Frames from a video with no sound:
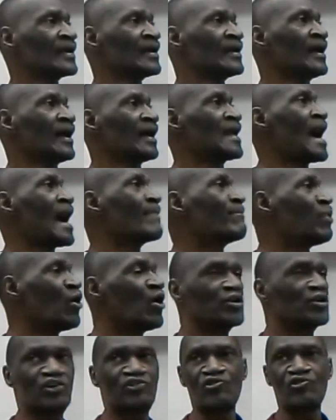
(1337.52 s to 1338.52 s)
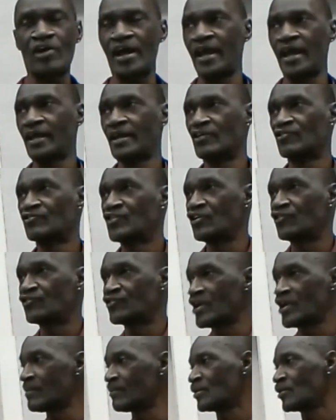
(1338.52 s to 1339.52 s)
And I board the train. It's
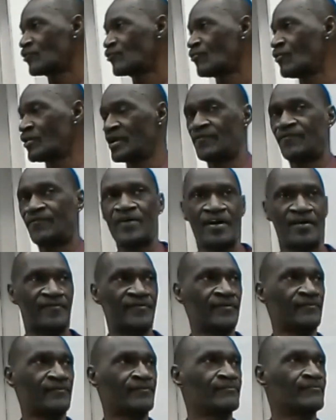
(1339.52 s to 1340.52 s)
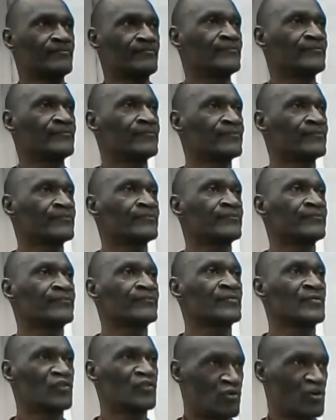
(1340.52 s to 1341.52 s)
December the 25th.
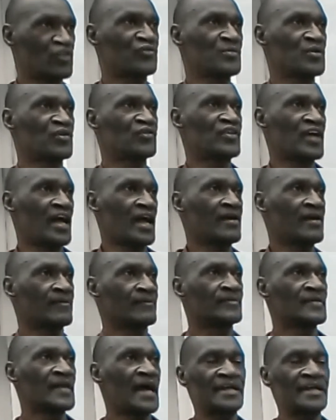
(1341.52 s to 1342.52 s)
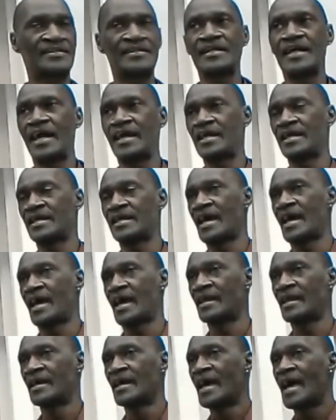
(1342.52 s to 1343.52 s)
It's Christmas Day, 1989.
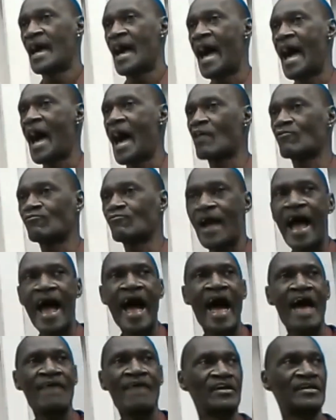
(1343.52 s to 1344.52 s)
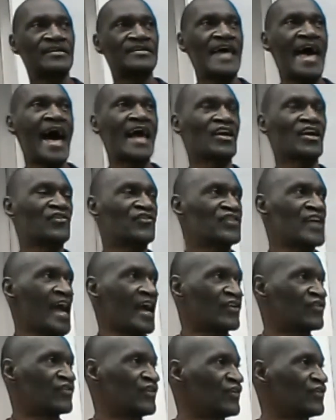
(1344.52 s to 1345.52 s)
I arrive in Dallas,
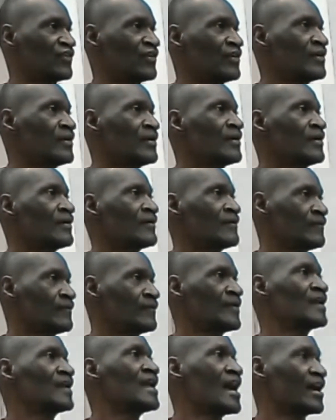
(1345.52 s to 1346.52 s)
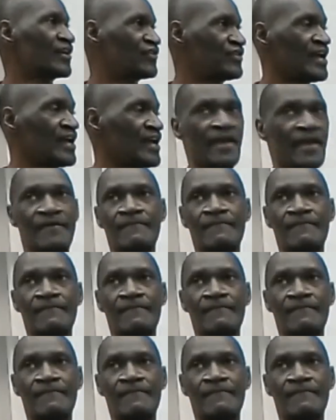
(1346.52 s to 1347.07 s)
Texas the next day